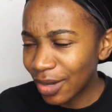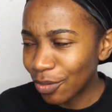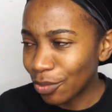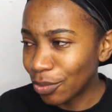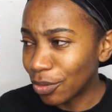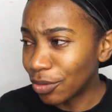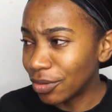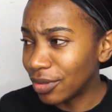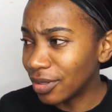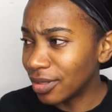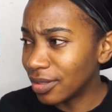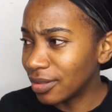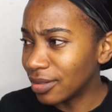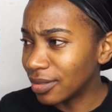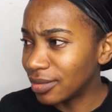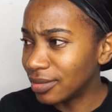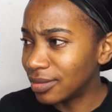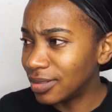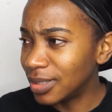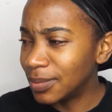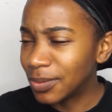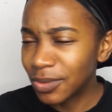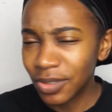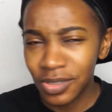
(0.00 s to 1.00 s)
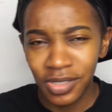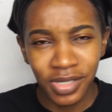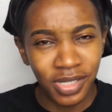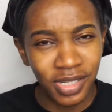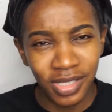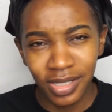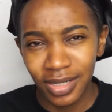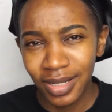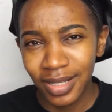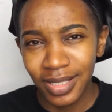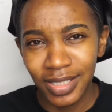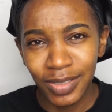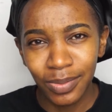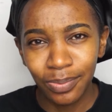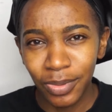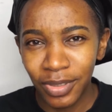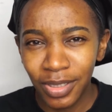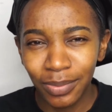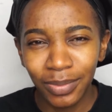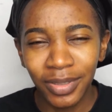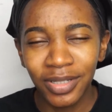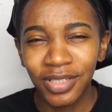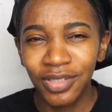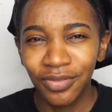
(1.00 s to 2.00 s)
well, the deep conditioner is pretty
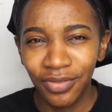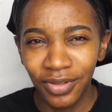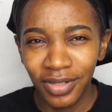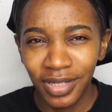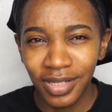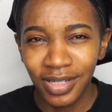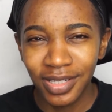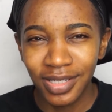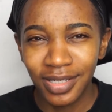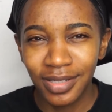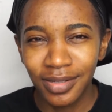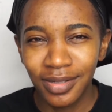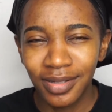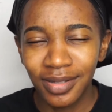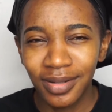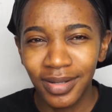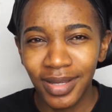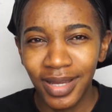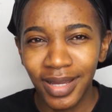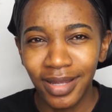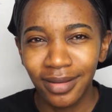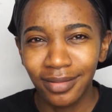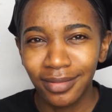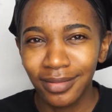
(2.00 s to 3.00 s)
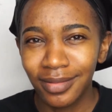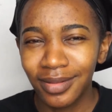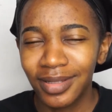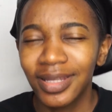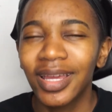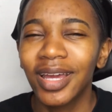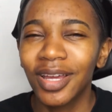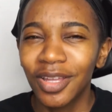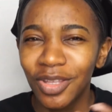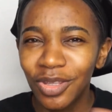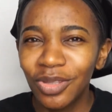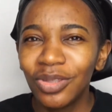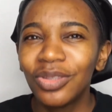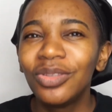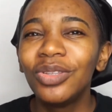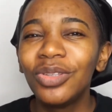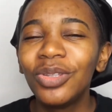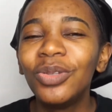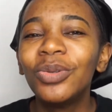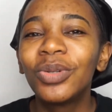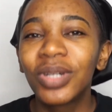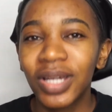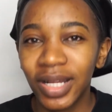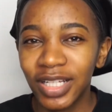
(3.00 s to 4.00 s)
much finished. And yeah,
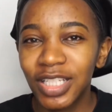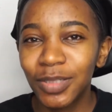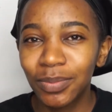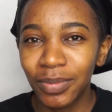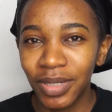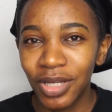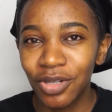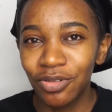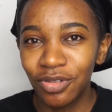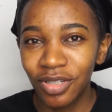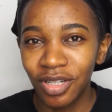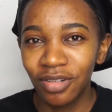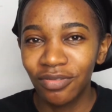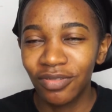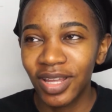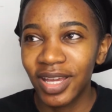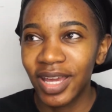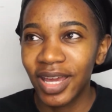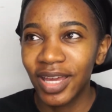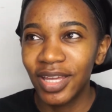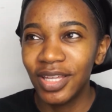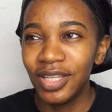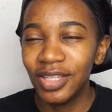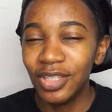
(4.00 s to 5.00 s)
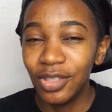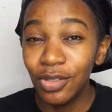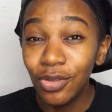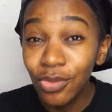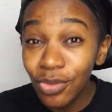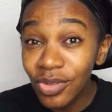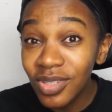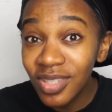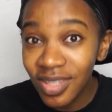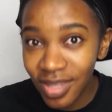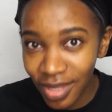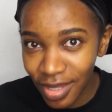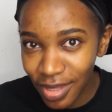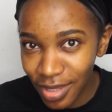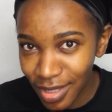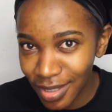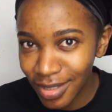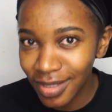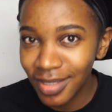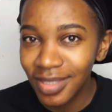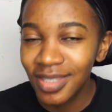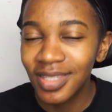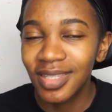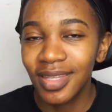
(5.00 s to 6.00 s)
you catch my drift. Like, I use the
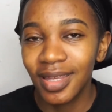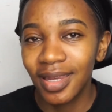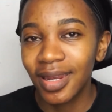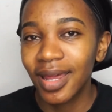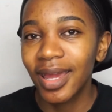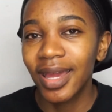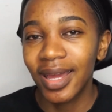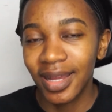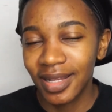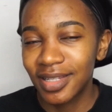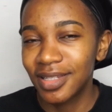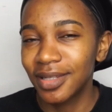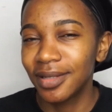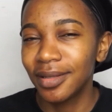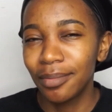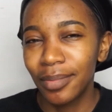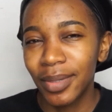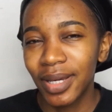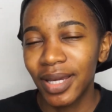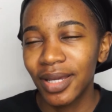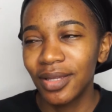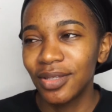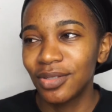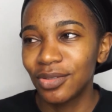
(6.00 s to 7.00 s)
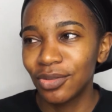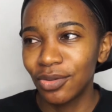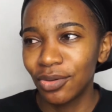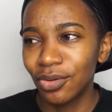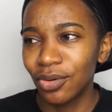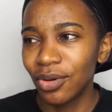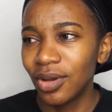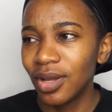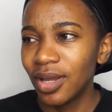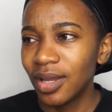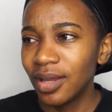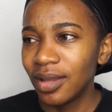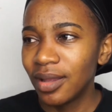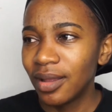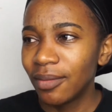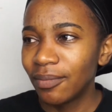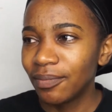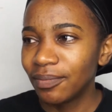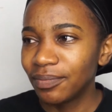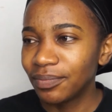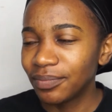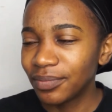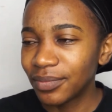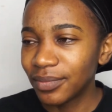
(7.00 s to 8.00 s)
things that I actually buy, so
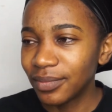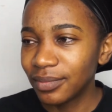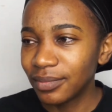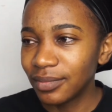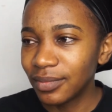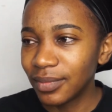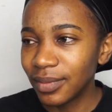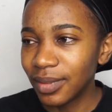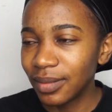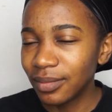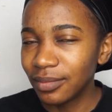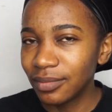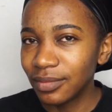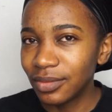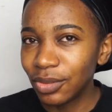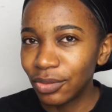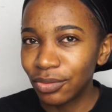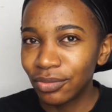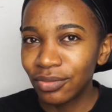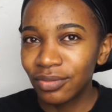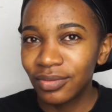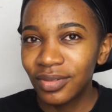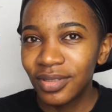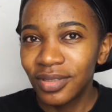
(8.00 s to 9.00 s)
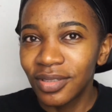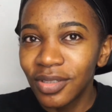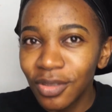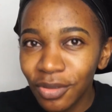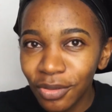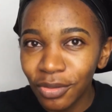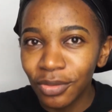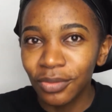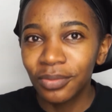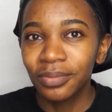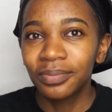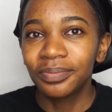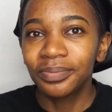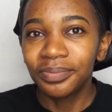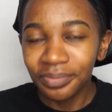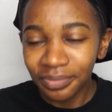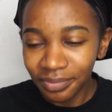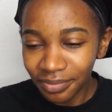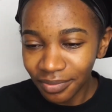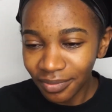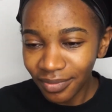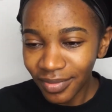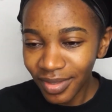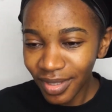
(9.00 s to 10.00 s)
don't
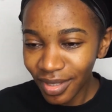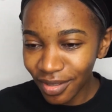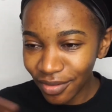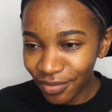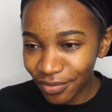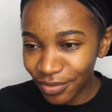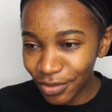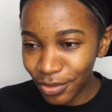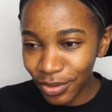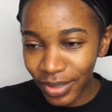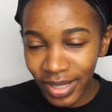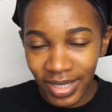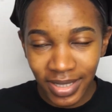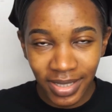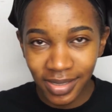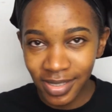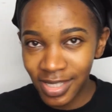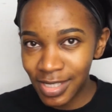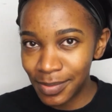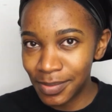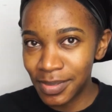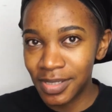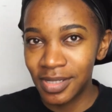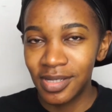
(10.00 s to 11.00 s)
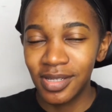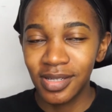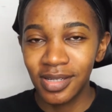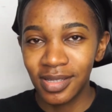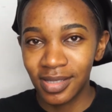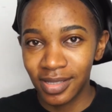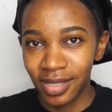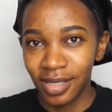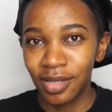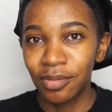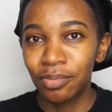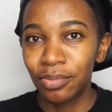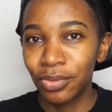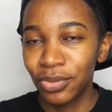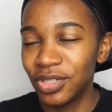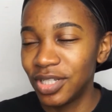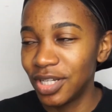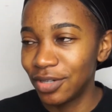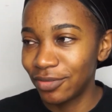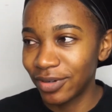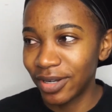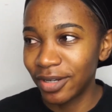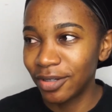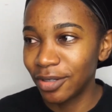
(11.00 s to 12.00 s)
feel like this is me just like
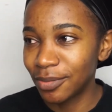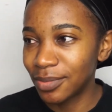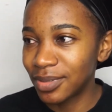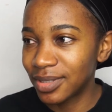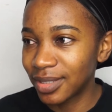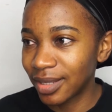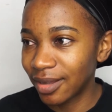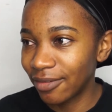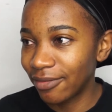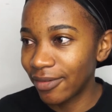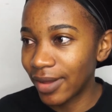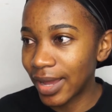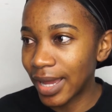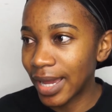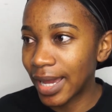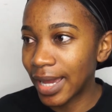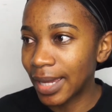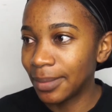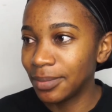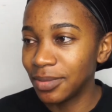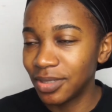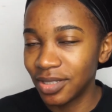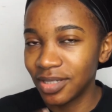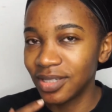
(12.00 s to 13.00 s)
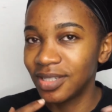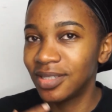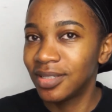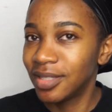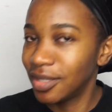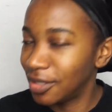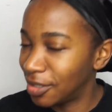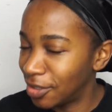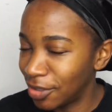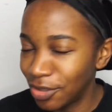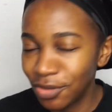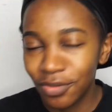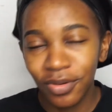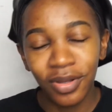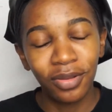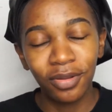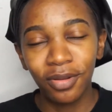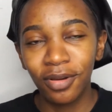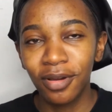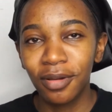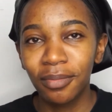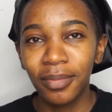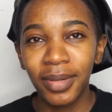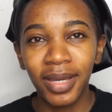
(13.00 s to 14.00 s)
pushing random stuff. I'm just taking you
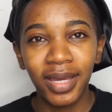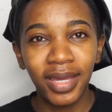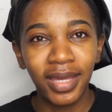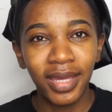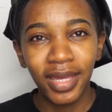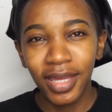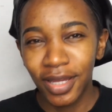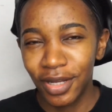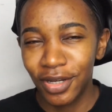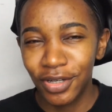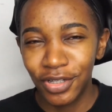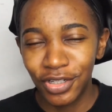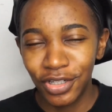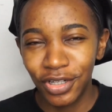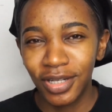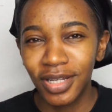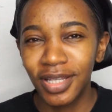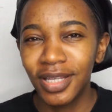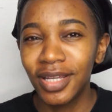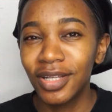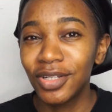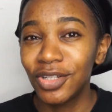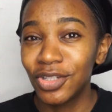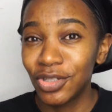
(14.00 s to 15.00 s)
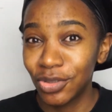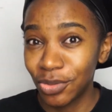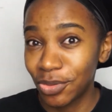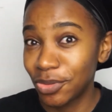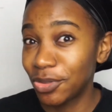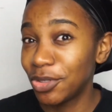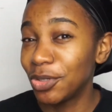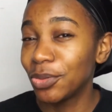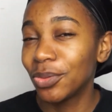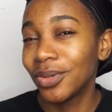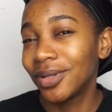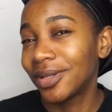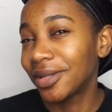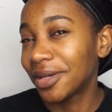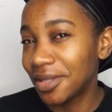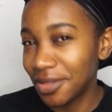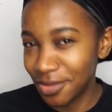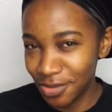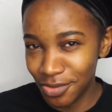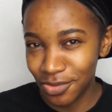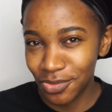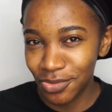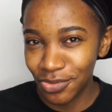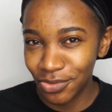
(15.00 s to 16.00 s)
along my hair journey and showing you what I
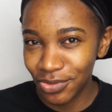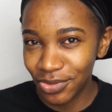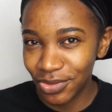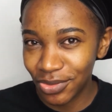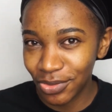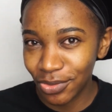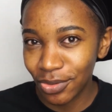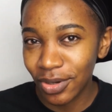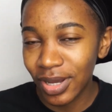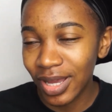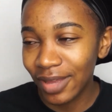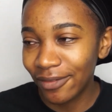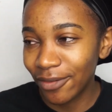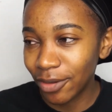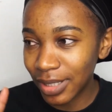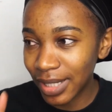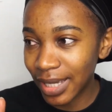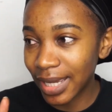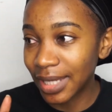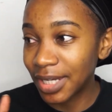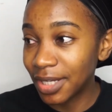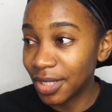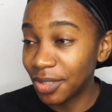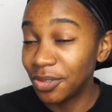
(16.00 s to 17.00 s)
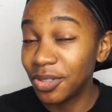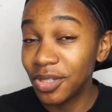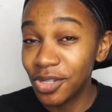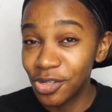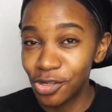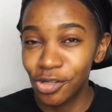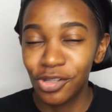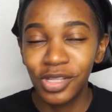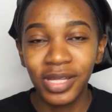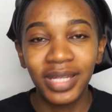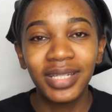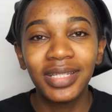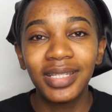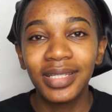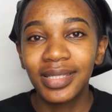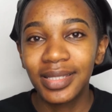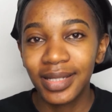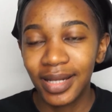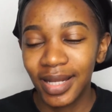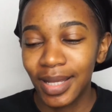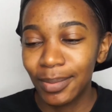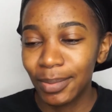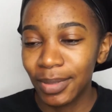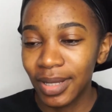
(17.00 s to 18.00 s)
use. So I felt like I needed to issue that
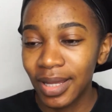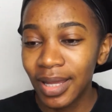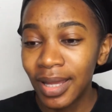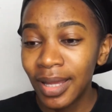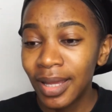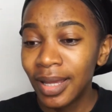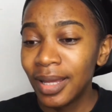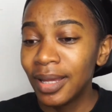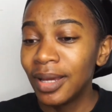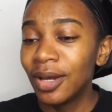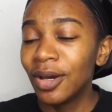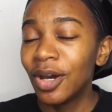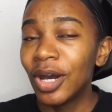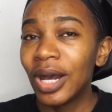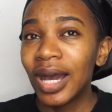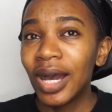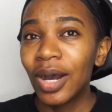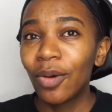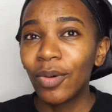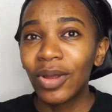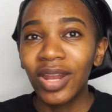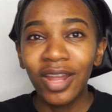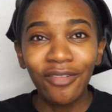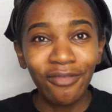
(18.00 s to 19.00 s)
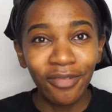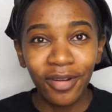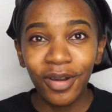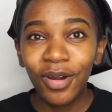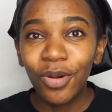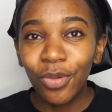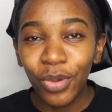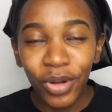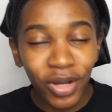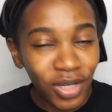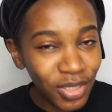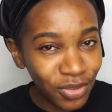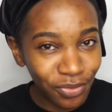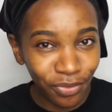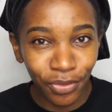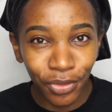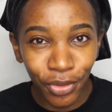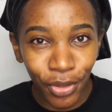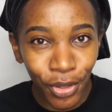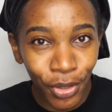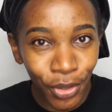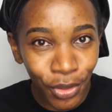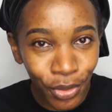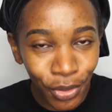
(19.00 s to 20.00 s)
disclaimer. Whatever works for
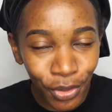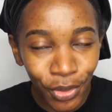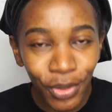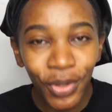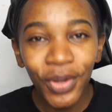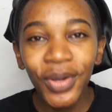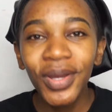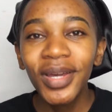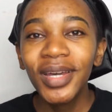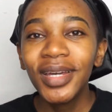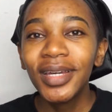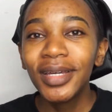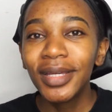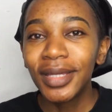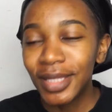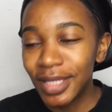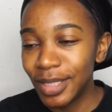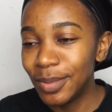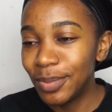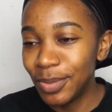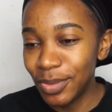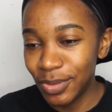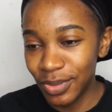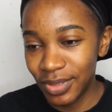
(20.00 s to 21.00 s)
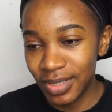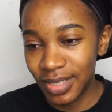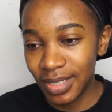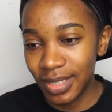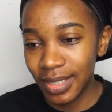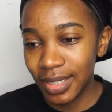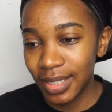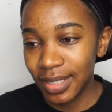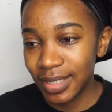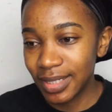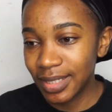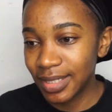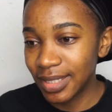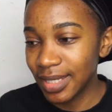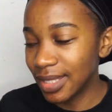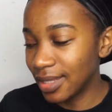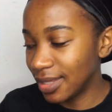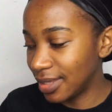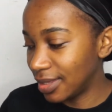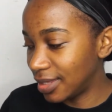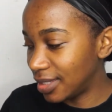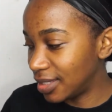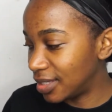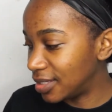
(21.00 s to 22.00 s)
you, keep using it.
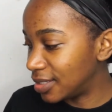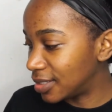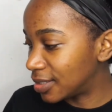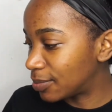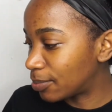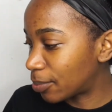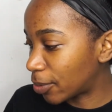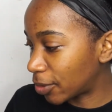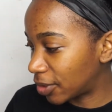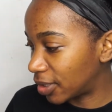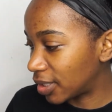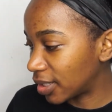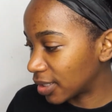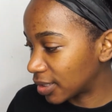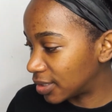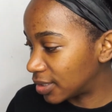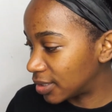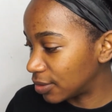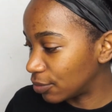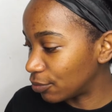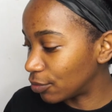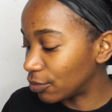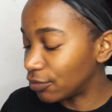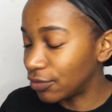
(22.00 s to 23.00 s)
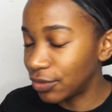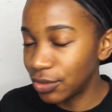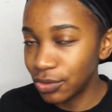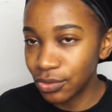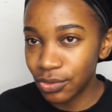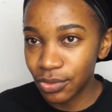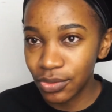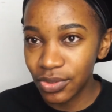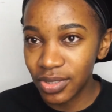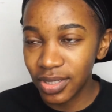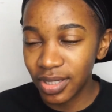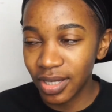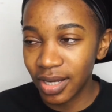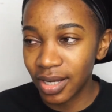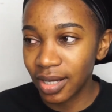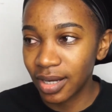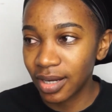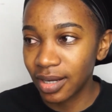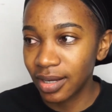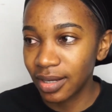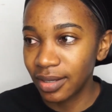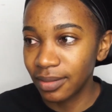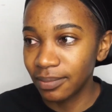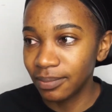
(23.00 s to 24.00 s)
These product reviews
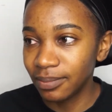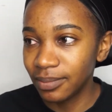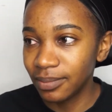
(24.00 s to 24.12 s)
are